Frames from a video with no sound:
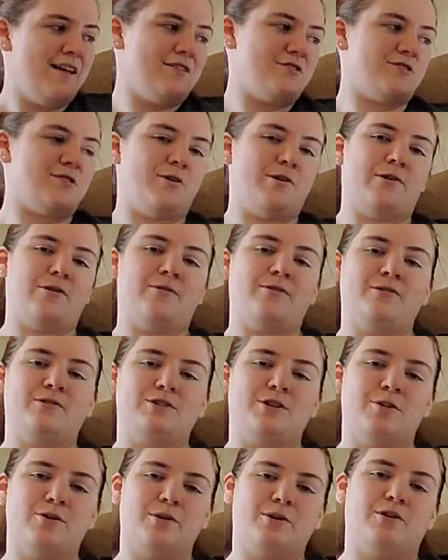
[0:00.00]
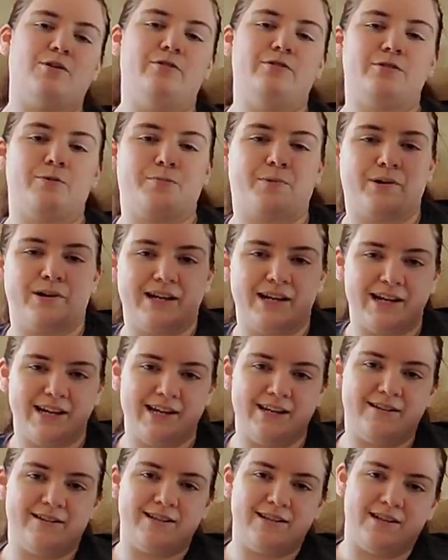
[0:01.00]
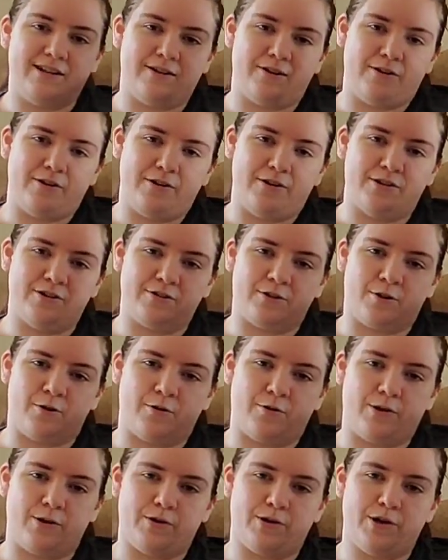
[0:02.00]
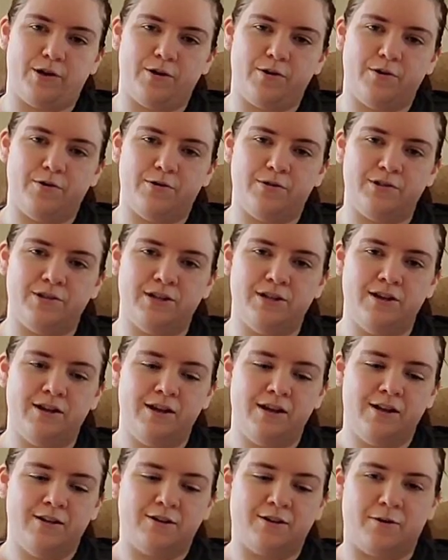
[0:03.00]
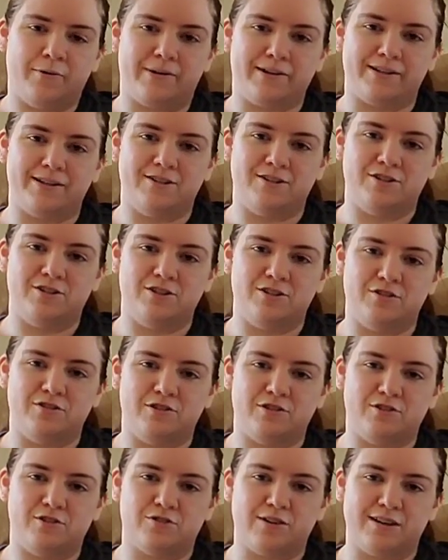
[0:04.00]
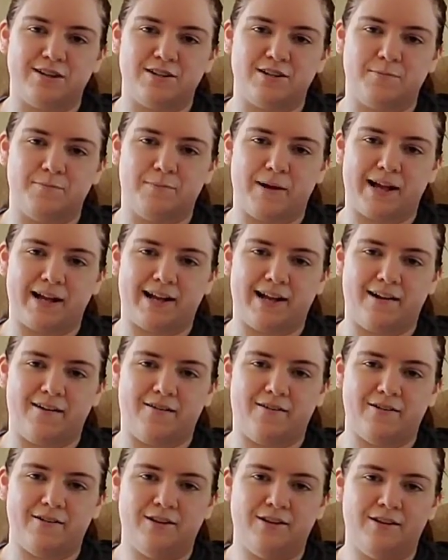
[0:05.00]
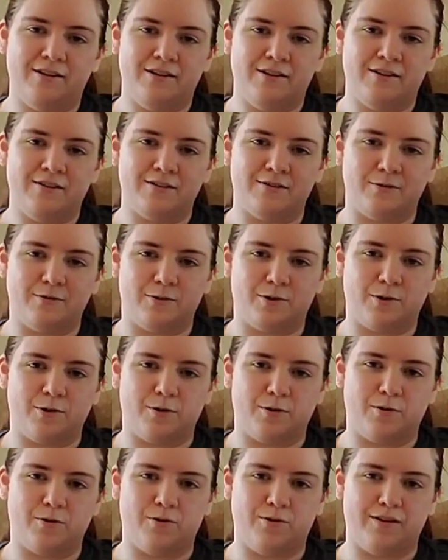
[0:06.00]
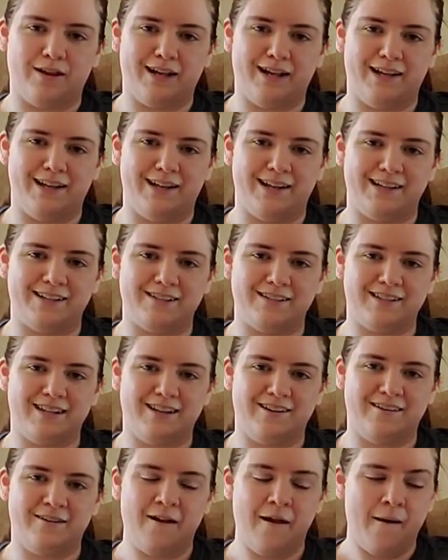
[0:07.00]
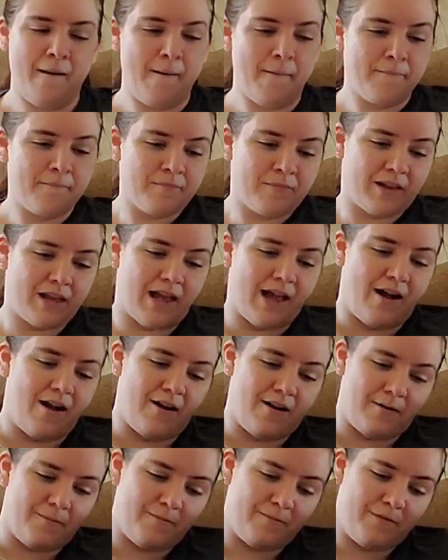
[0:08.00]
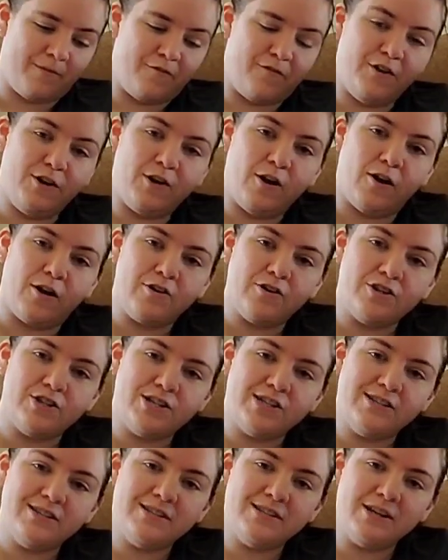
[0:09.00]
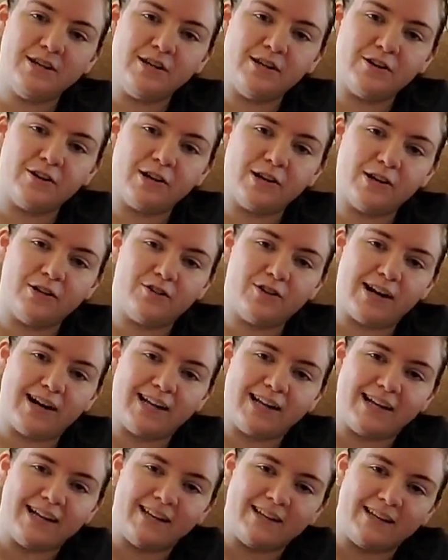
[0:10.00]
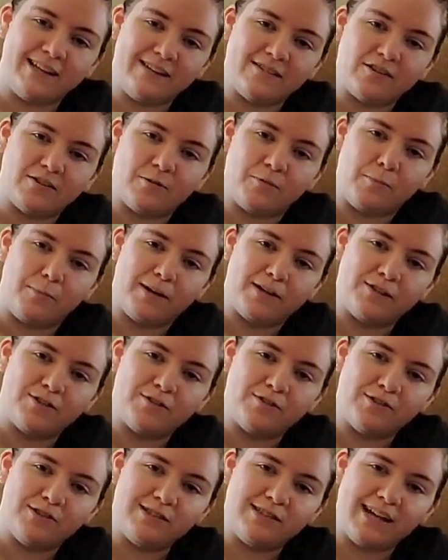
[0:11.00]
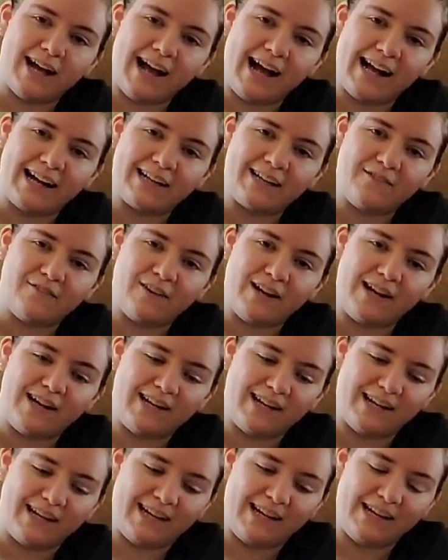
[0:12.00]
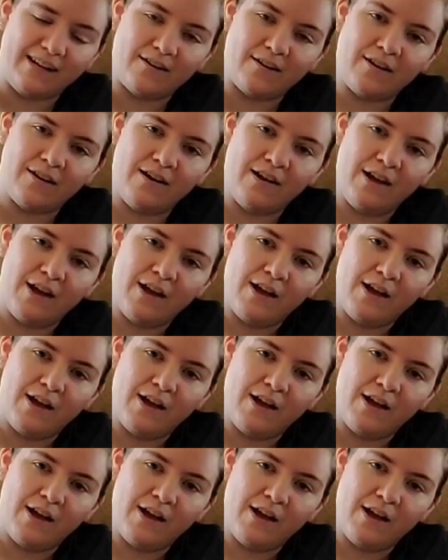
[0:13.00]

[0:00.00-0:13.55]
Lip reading: So toe curls are pretty easy, you know, you just curl your toes. Toe extensions, you just stretch them back out. So curl and extend. Foot arches, you're gonna try to get these little muscles to activate in here.